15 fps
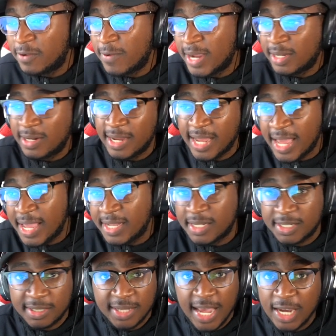the regular 8
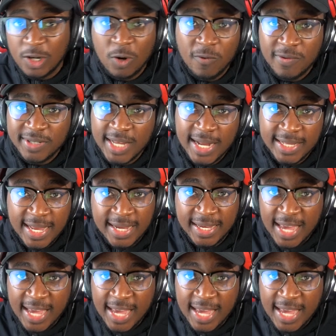takeovers that they